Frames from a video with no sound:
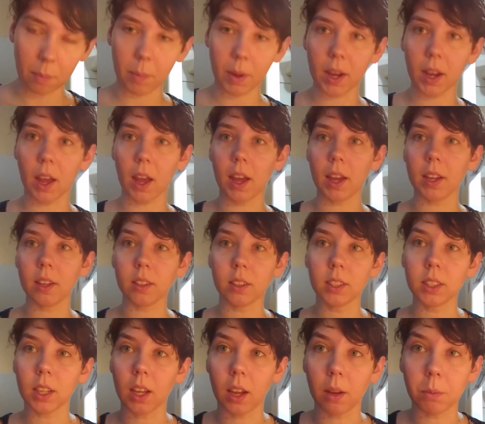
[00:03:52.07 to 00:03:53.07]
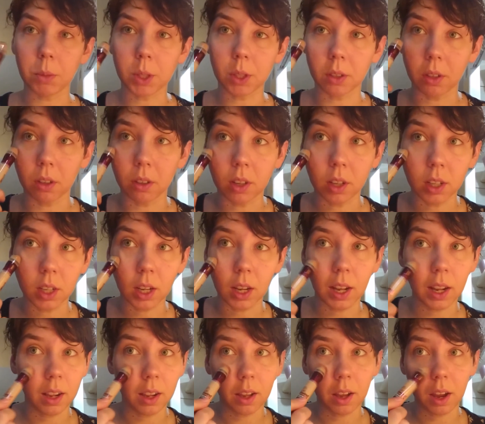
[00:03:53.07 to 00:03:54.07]
My eyes, I'm sure you can
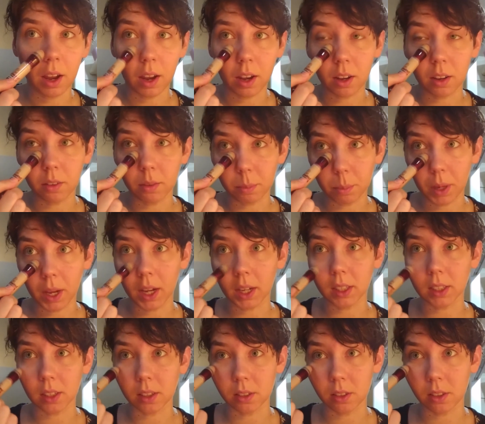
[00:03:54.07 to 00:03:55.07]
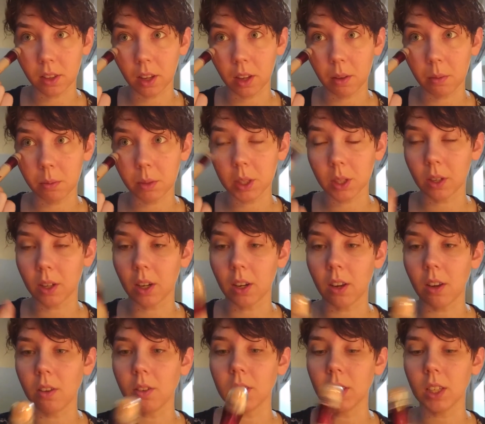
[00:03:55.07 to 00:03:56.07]
tell, have bags under them, so I'm going
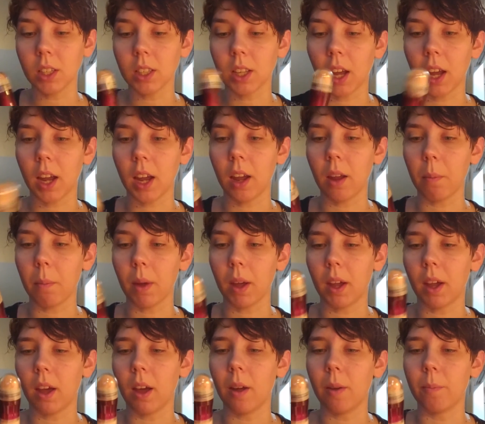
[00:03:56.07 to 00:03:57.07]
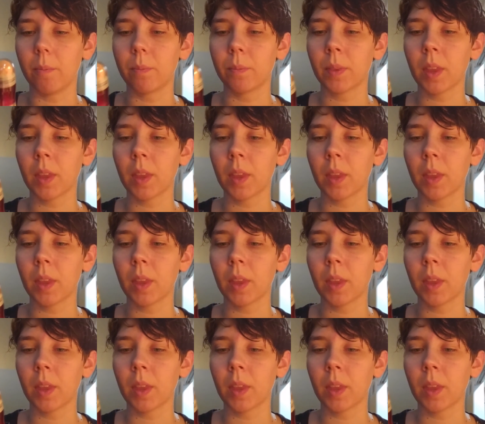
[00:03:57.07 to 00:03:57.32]
to use this guy, my